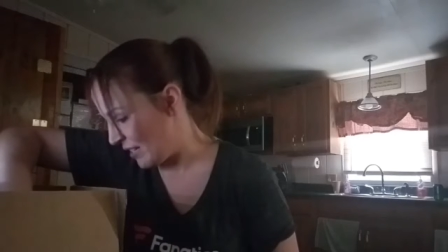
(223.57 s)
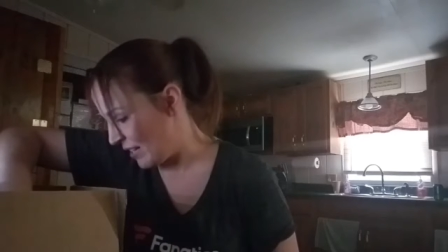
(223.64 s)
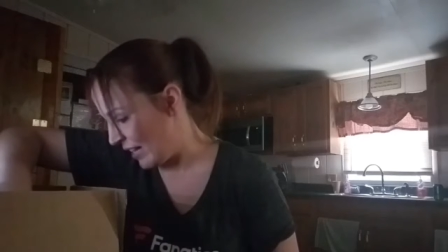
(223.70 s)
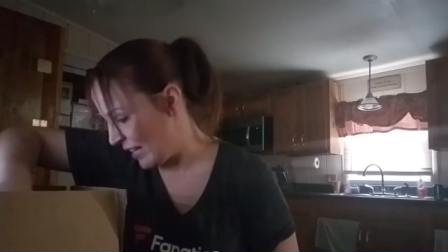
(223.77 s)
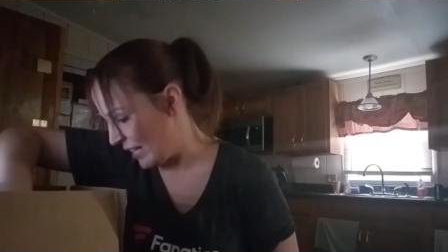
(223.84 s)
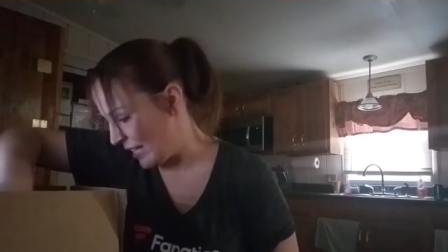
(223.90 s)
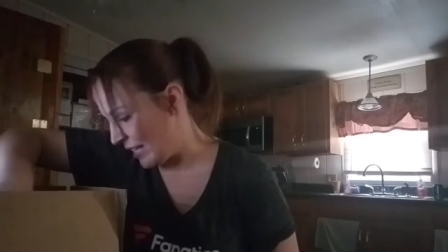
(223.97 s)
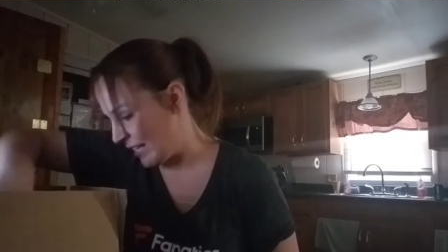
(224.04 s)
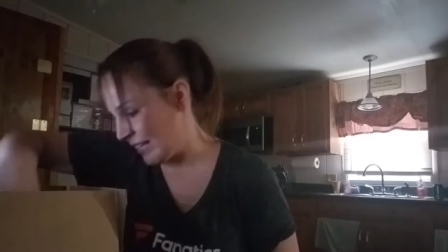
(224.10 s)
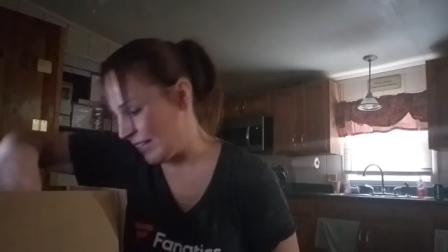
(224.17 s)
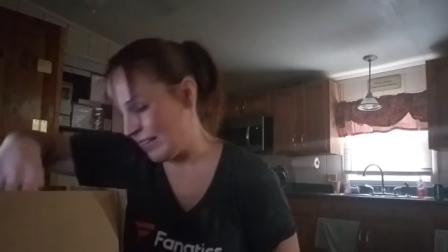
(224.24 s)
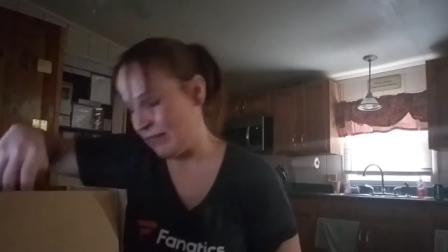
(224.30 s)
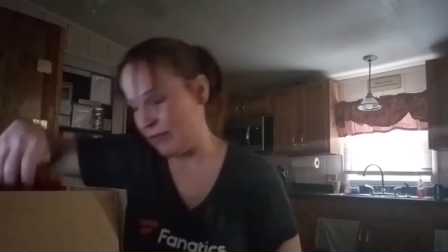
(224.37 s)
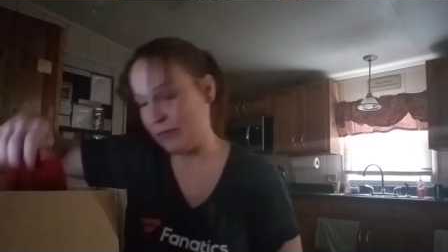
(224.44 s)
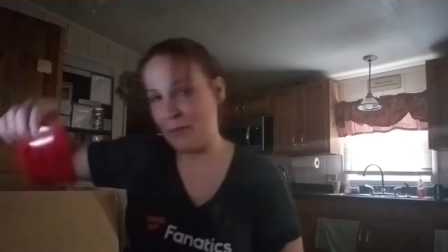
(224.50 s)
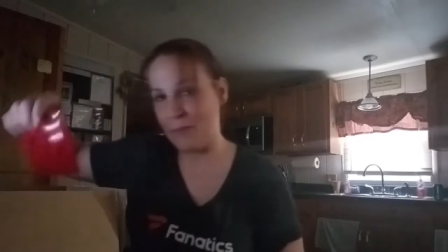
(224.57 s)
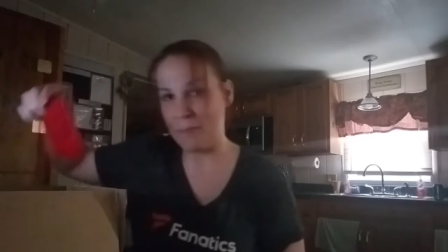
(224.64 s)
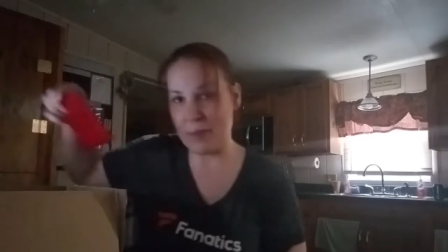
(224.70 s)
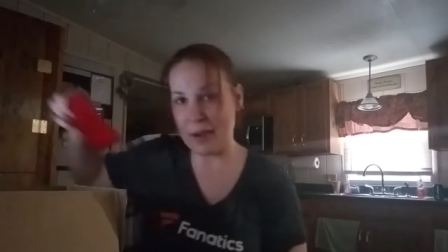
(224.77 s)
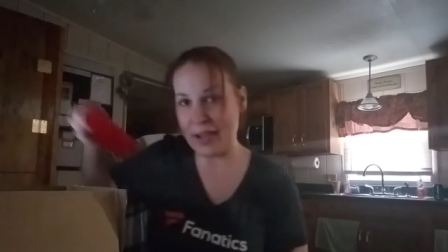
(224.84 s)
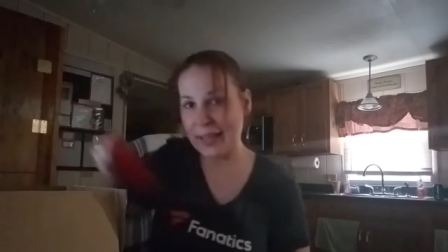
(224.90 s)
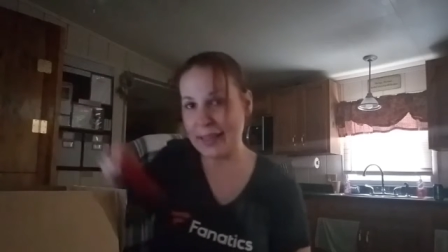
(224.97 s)
I could get from
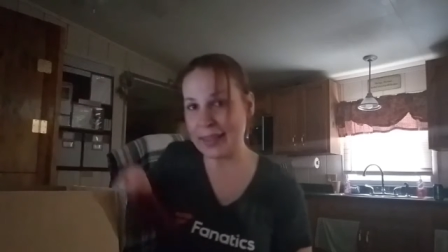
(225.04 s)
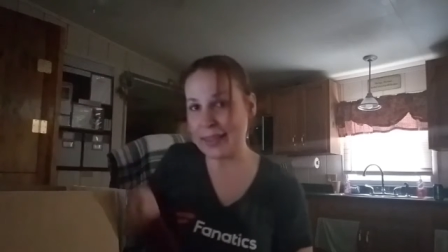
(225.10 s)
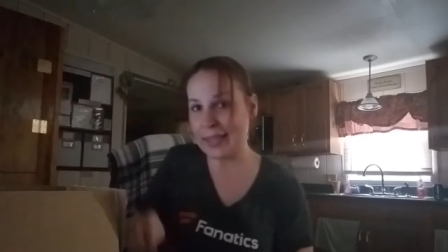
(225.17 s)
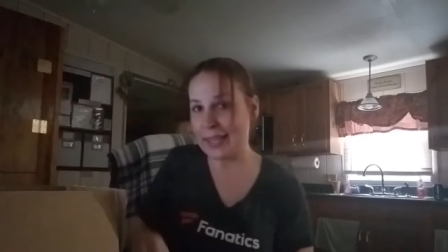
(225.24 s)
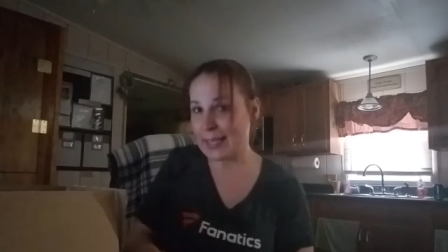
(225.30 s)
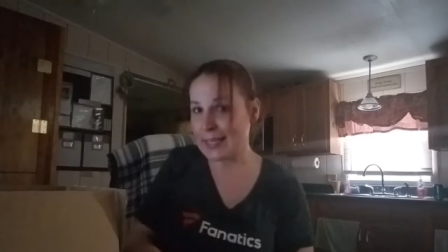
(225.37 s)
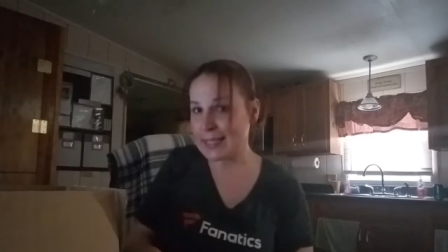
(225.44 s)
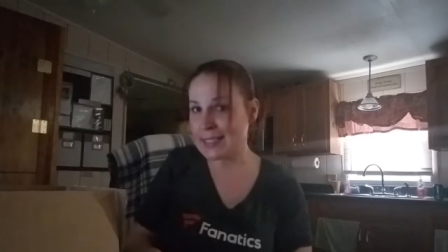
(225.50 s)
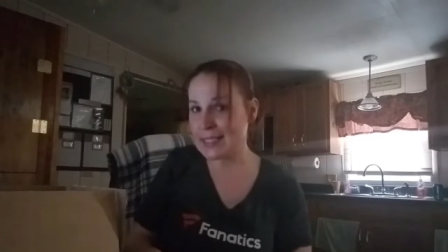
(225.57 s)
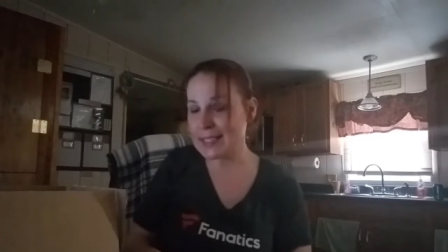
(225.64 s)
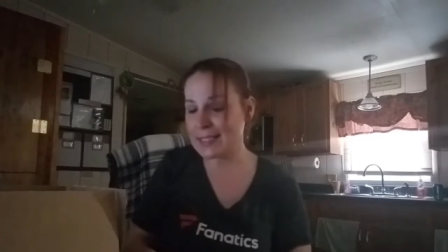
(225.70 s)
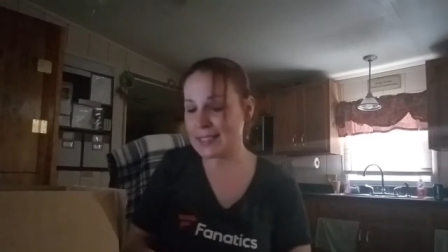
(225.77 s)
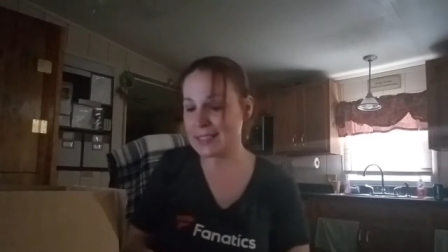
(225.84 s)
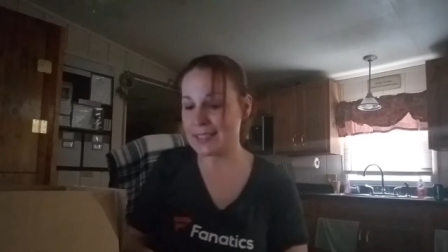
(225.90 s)
my list.